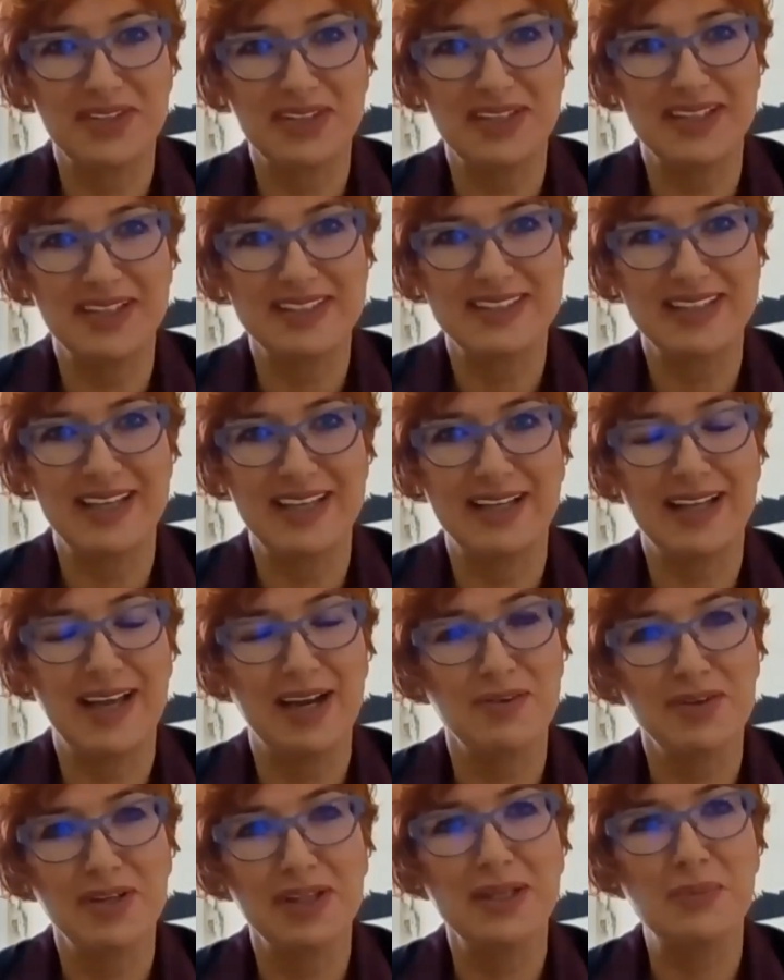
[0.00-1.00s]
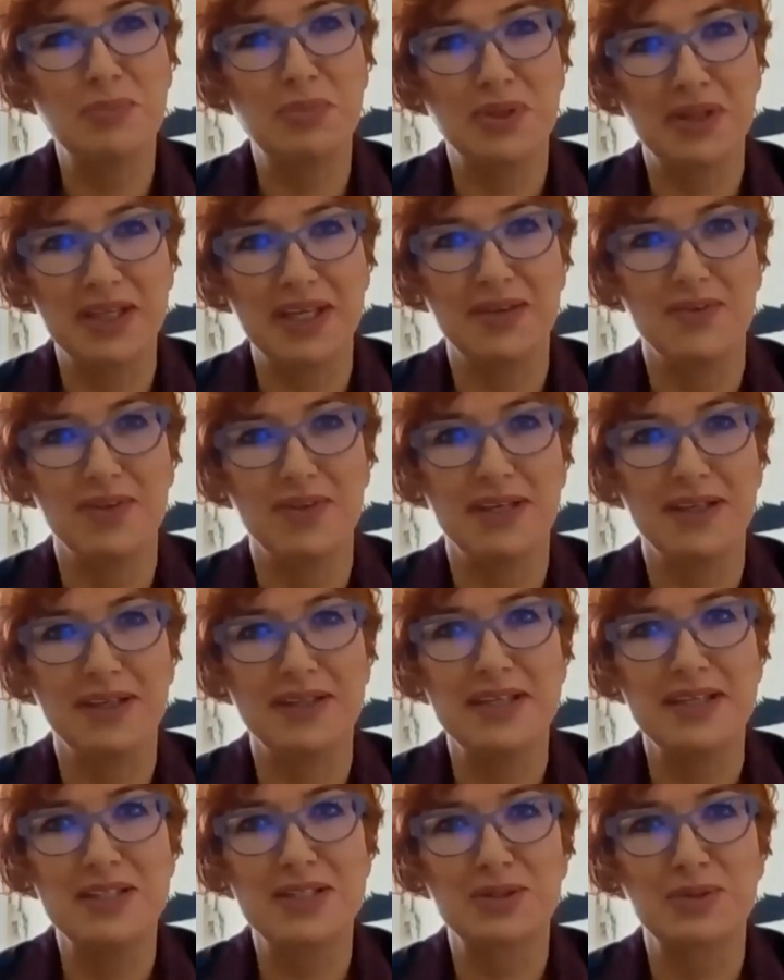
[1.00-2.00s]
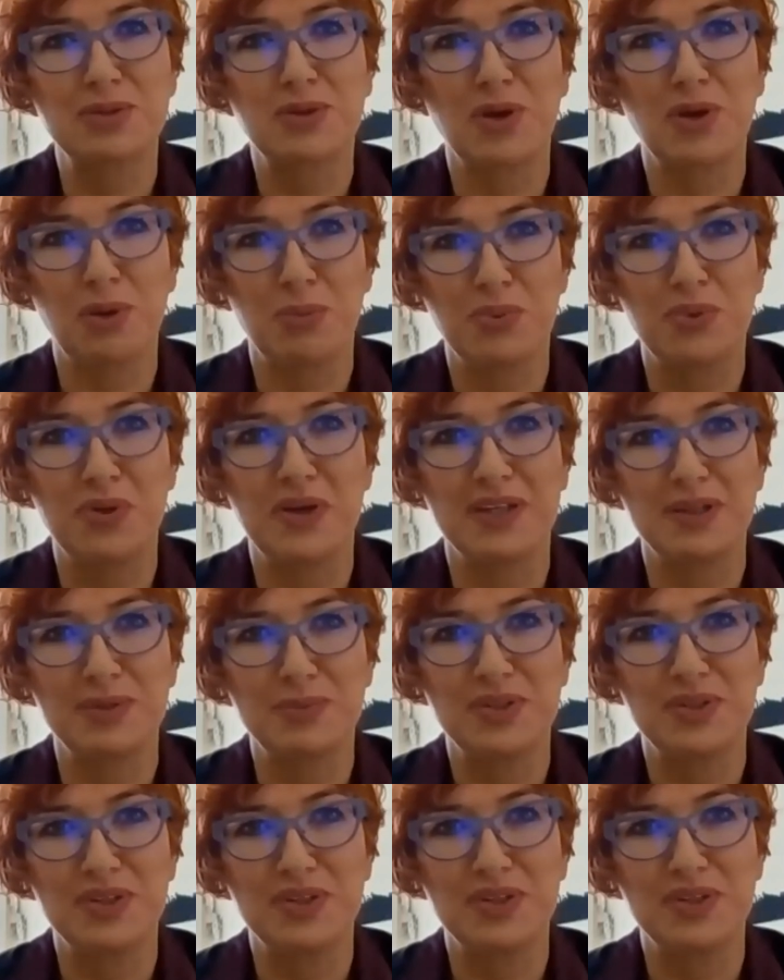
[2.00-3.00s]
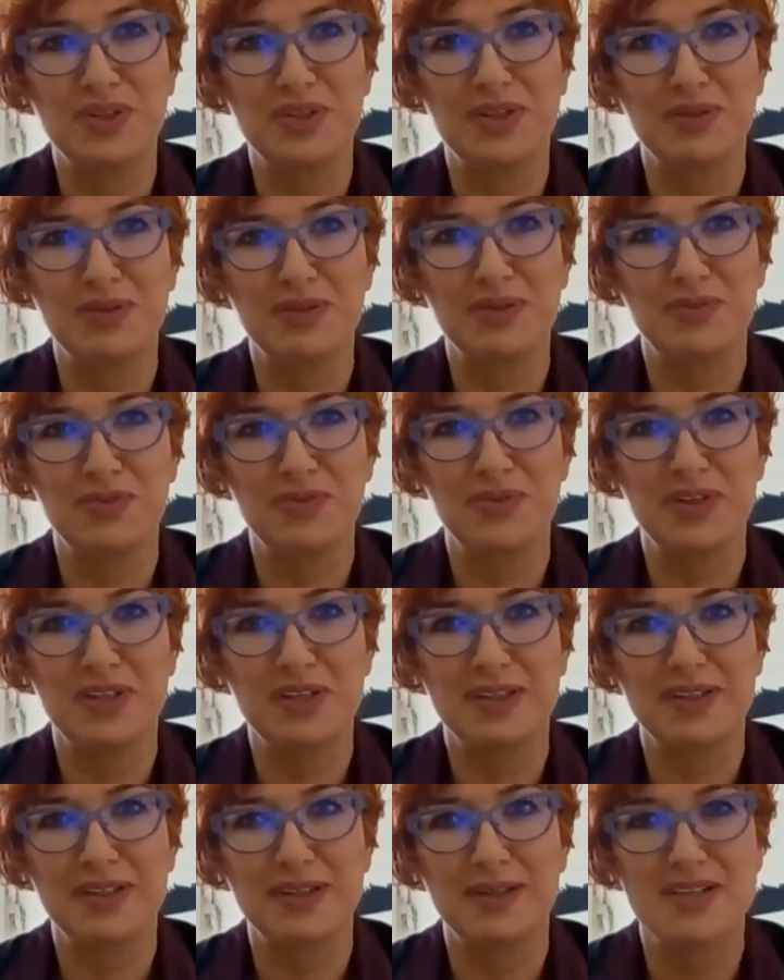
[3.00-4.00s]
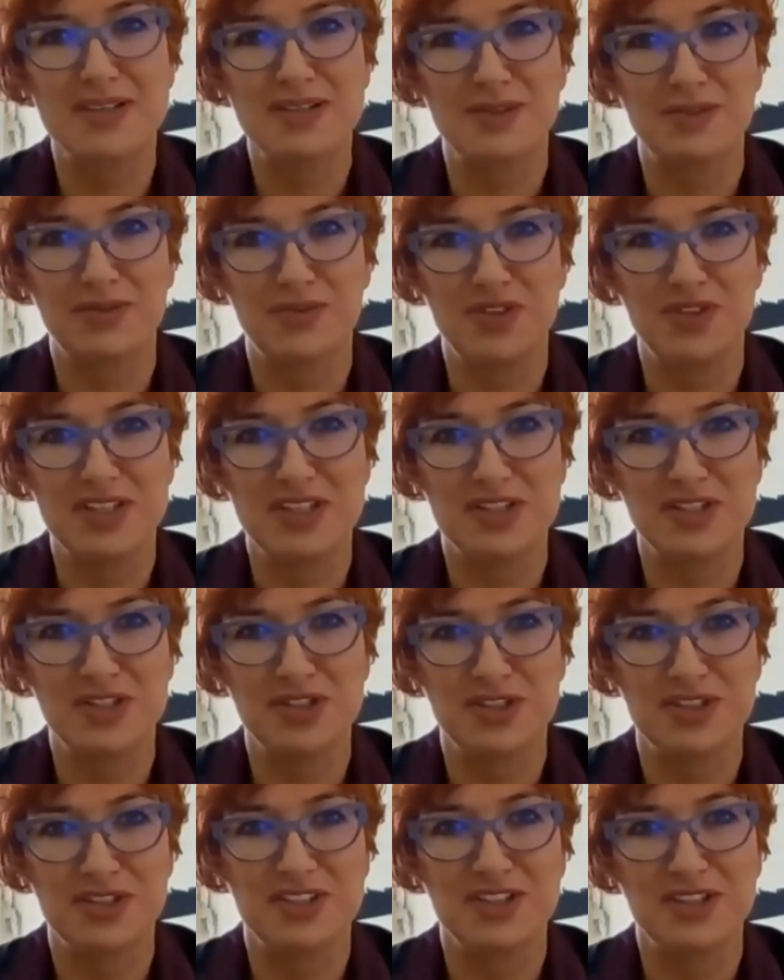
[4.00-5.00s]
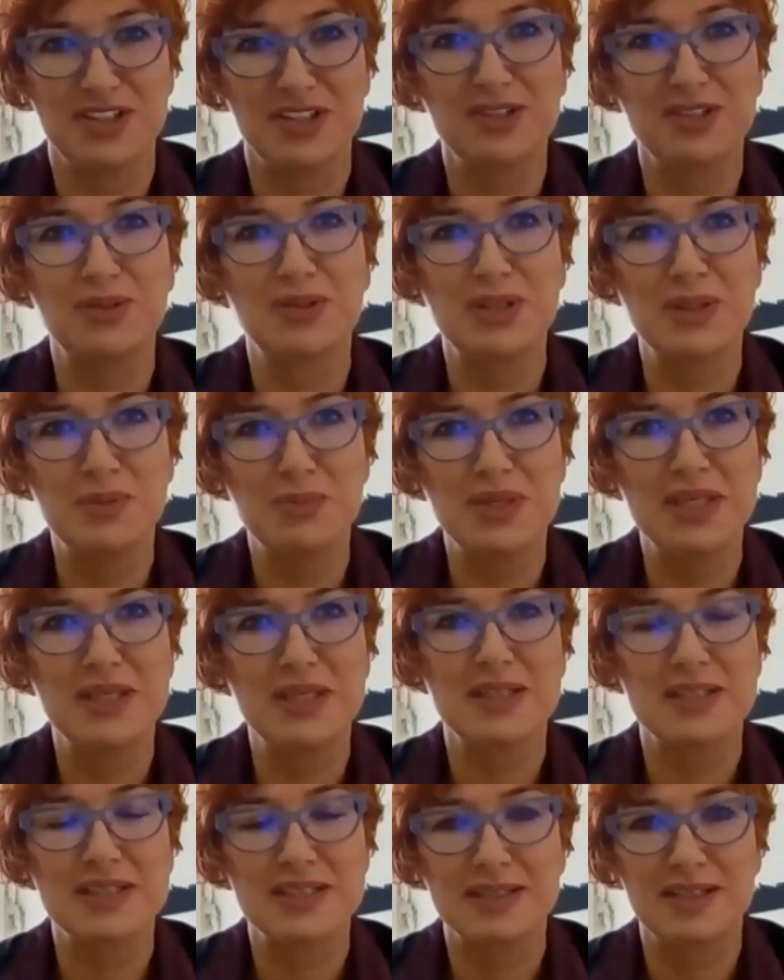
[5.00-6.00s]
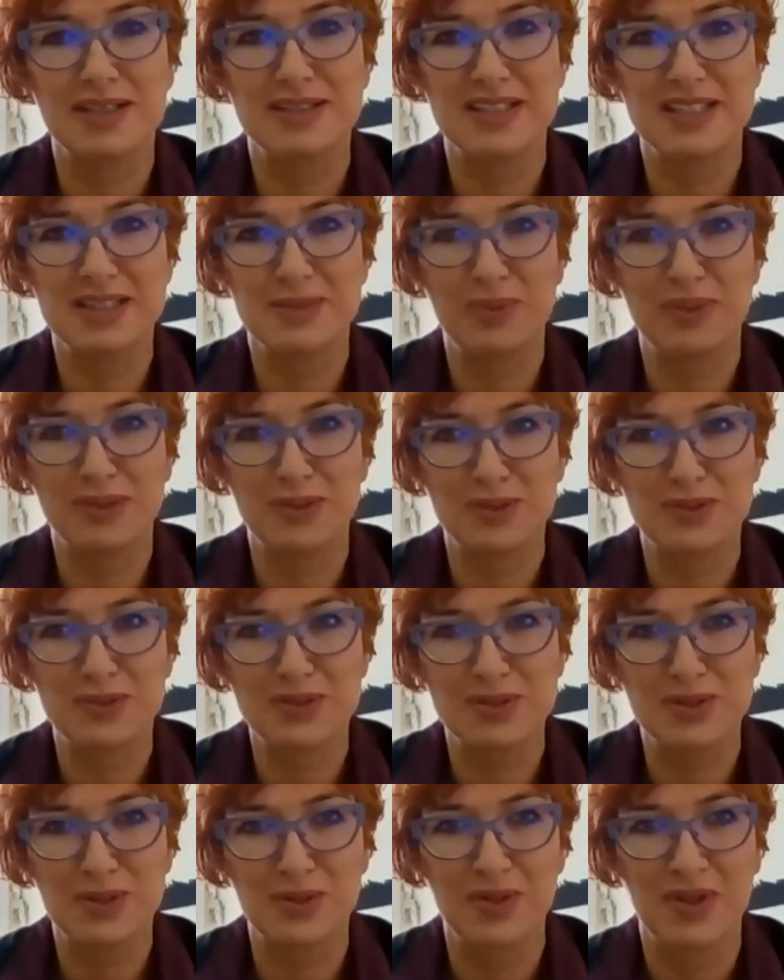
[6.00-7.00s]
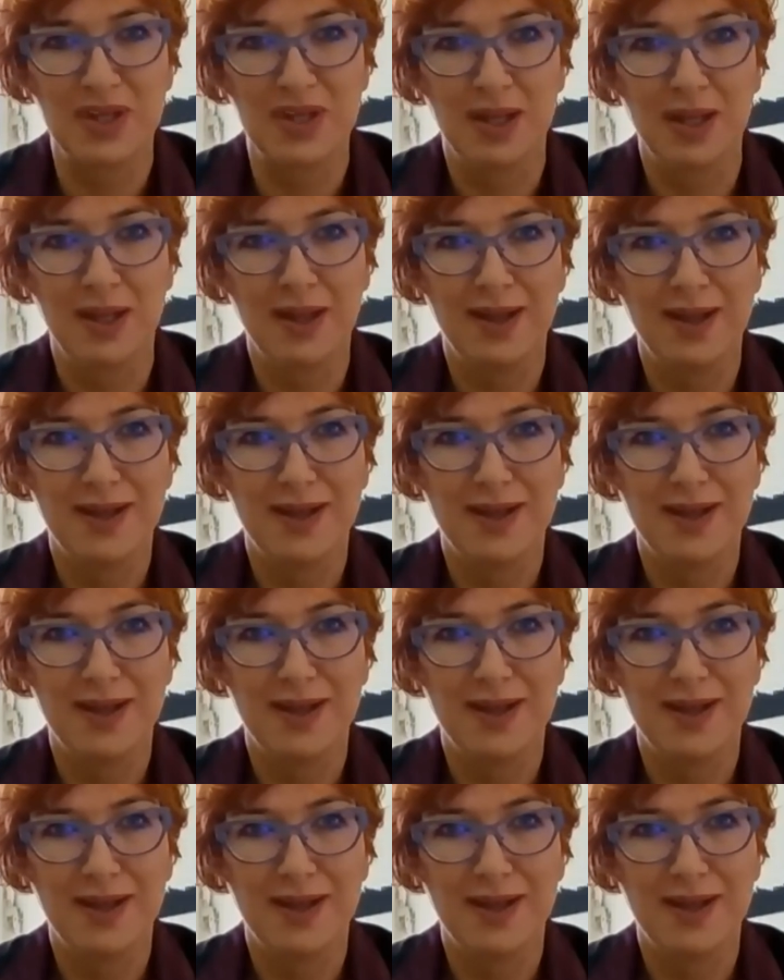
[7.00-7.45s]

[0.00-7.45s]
things, and I really believe it needs to cooperate with different areas of research, not only media studies, but also